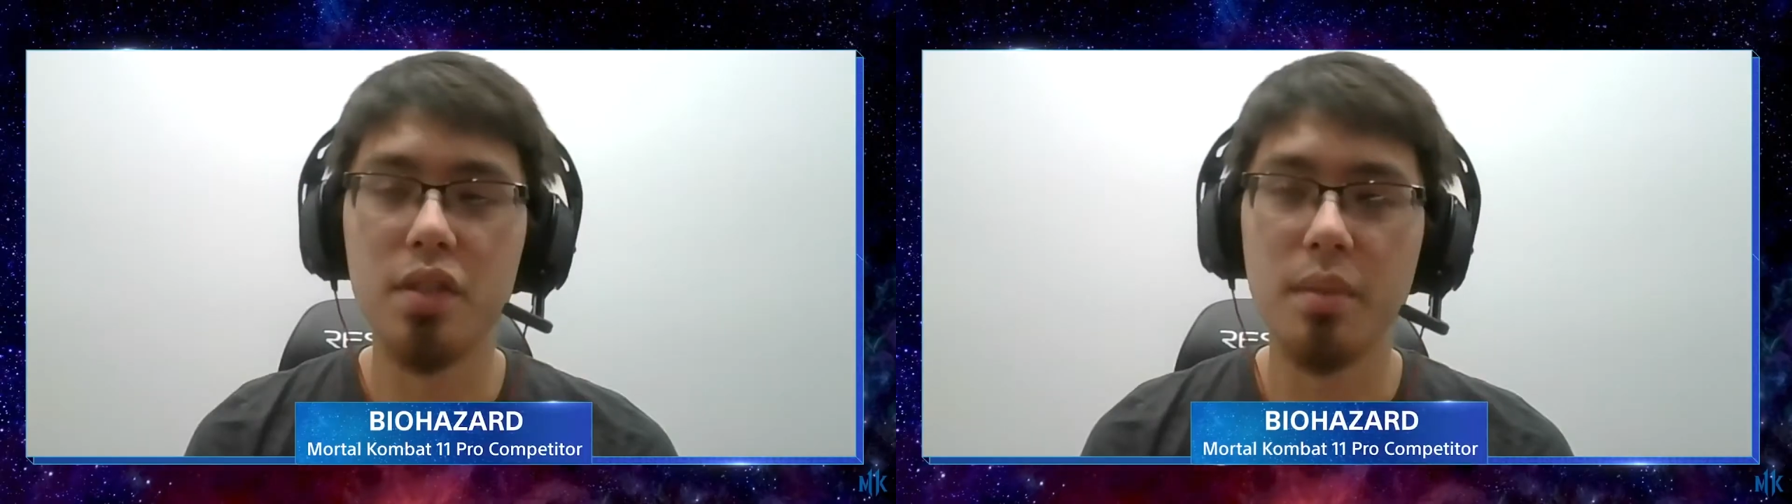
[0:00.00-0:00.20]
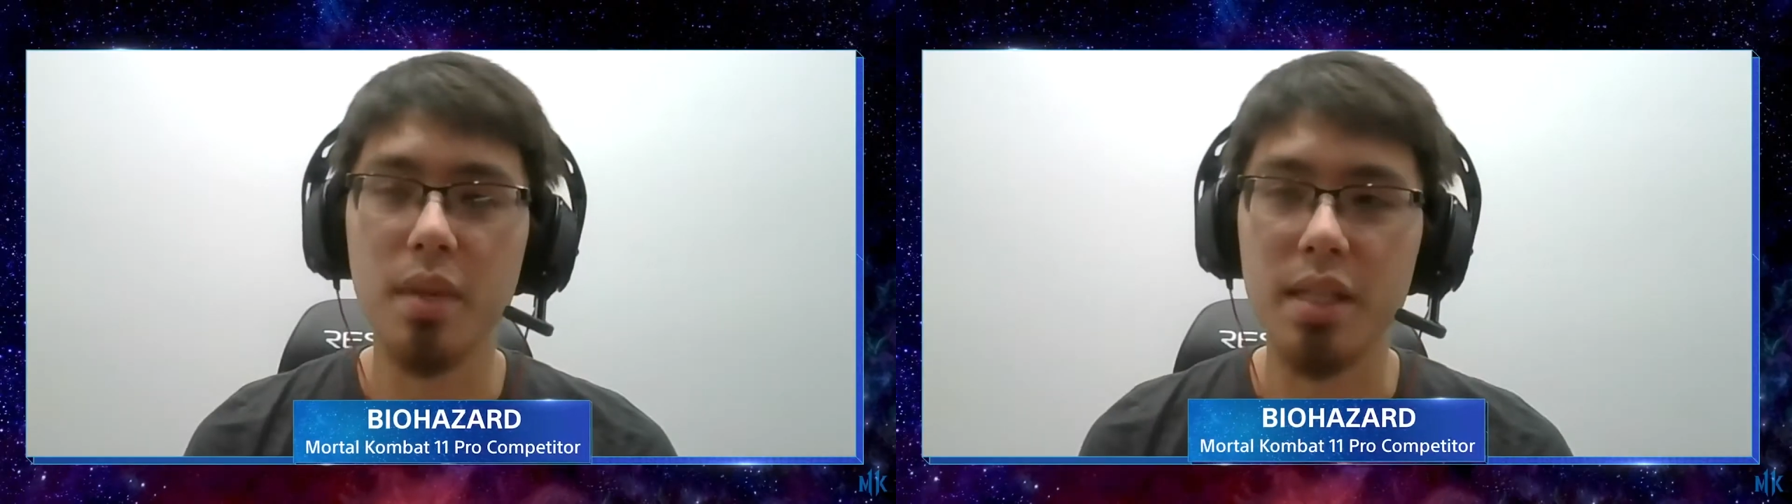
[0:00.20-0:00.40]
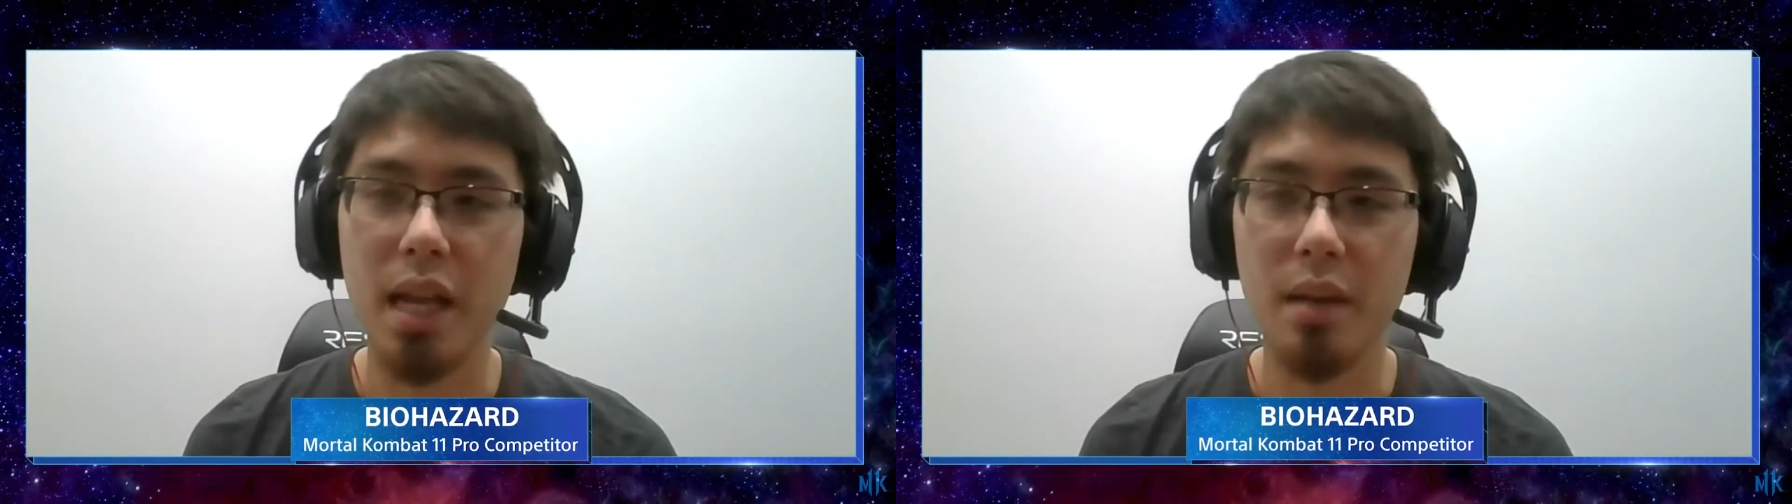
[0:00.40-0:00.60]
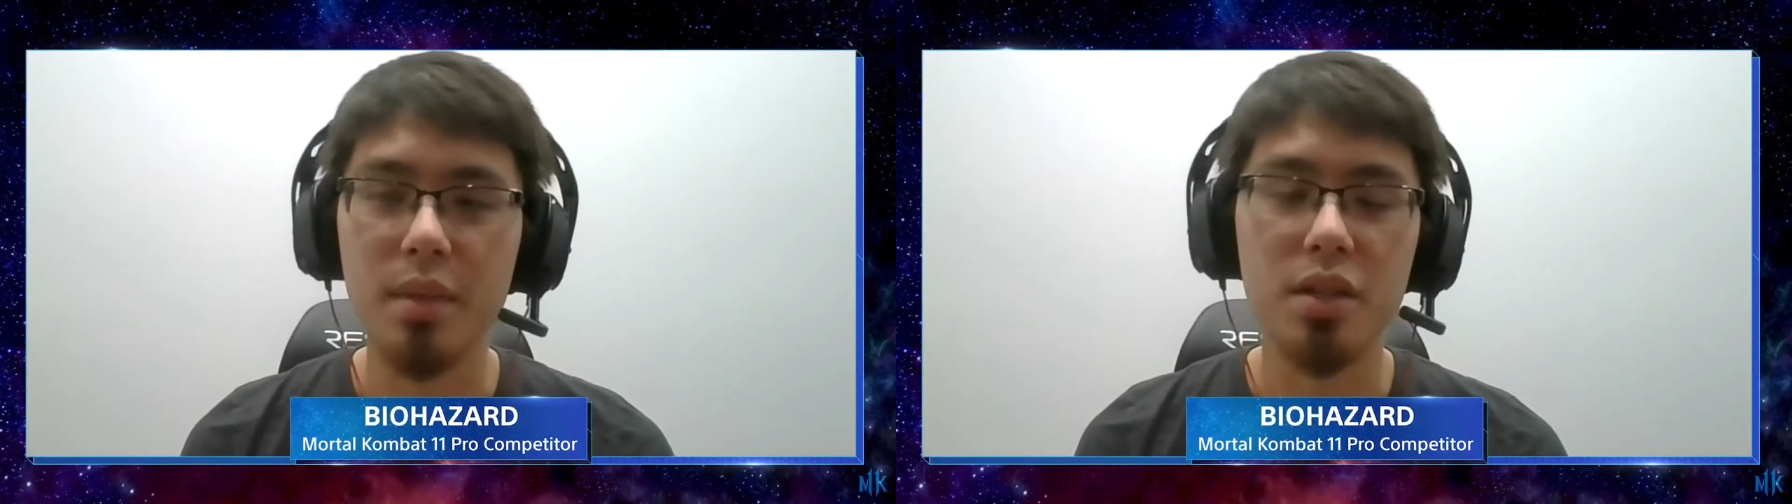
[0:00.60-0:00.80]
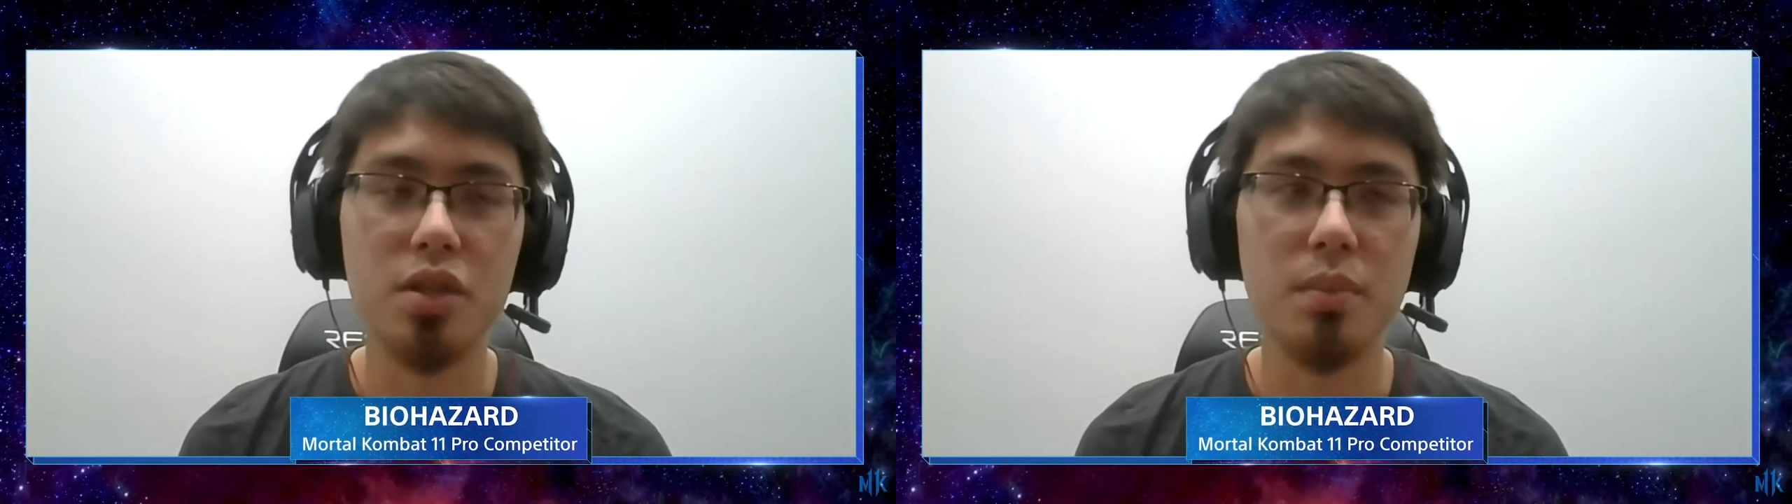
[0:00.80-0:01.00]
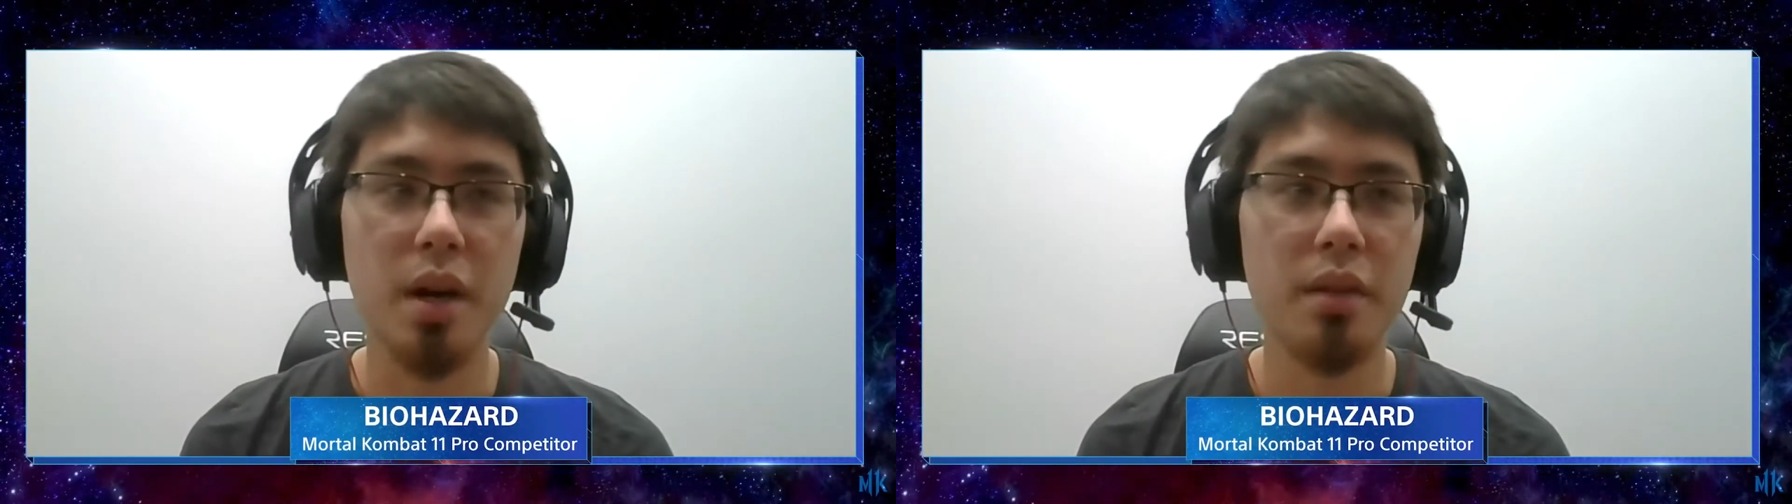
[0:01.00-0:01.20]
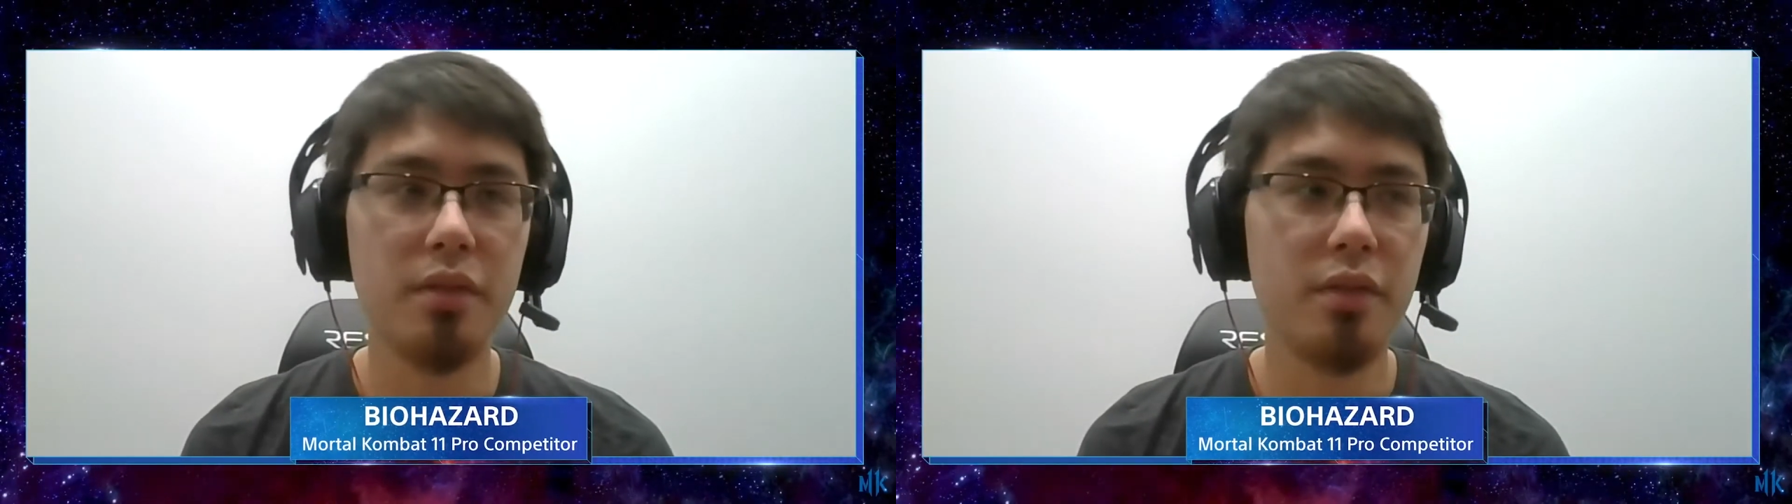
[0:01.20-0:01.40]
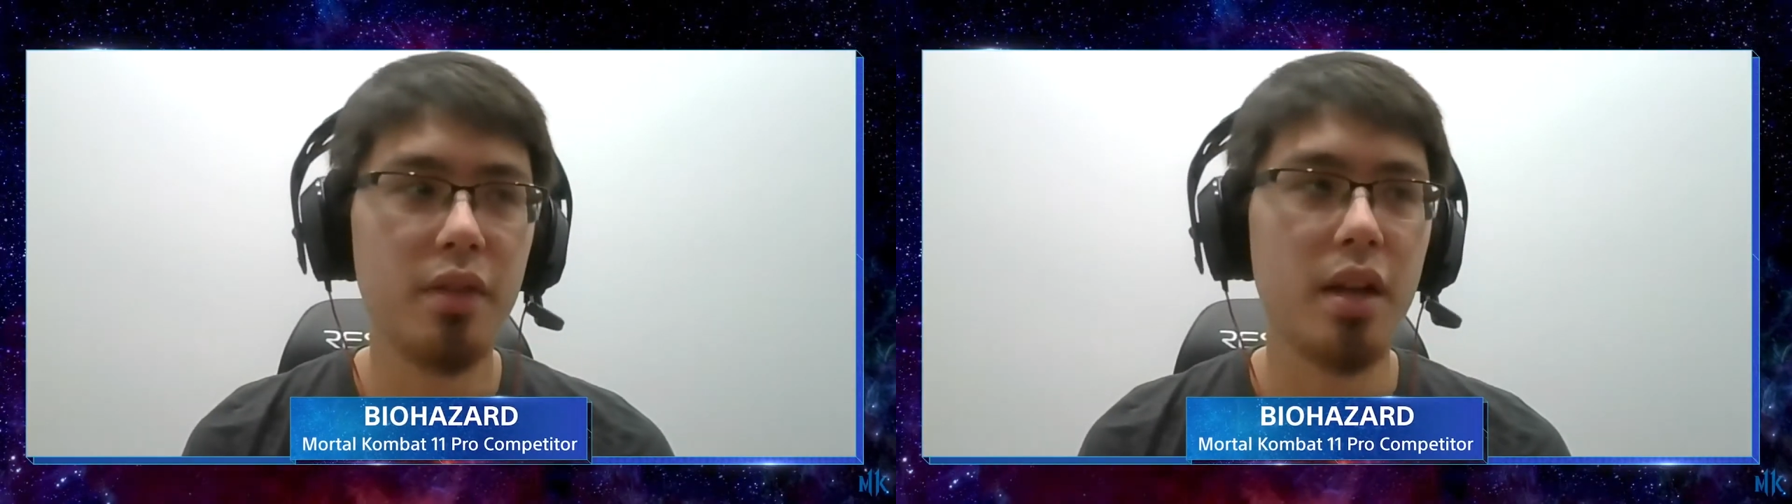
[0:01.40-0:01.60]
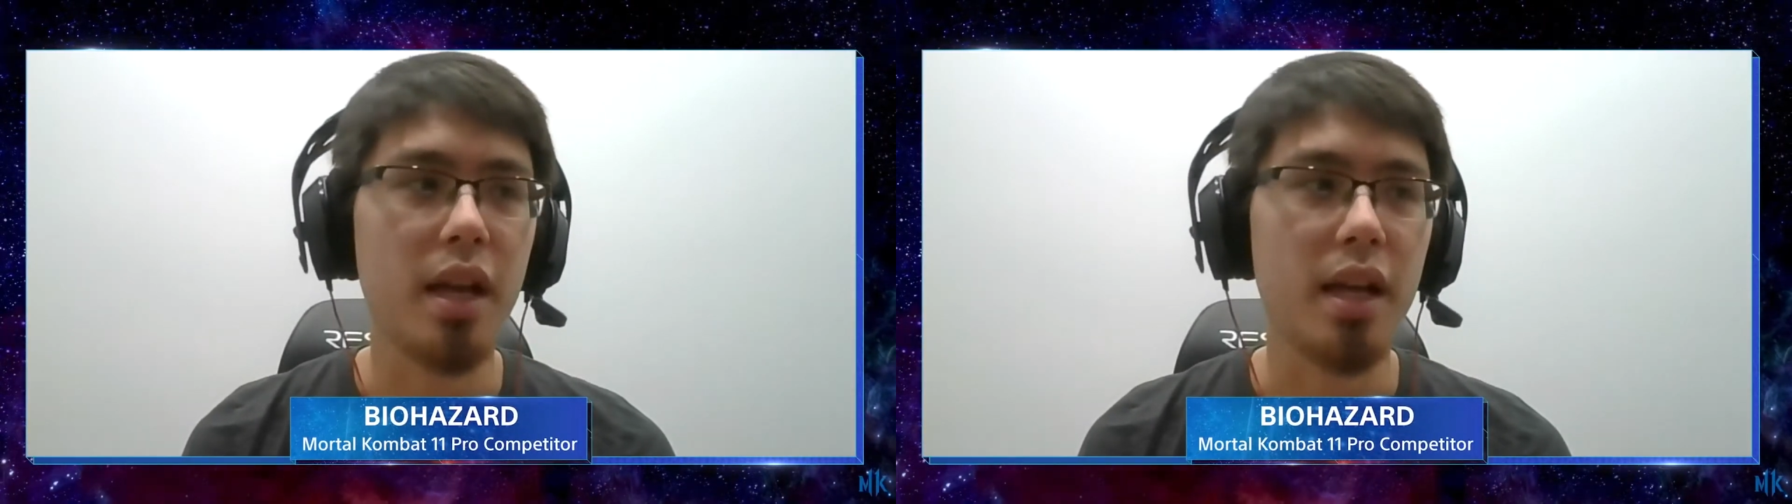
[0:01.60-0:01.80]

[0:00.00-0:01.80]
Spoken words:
him a damage buff,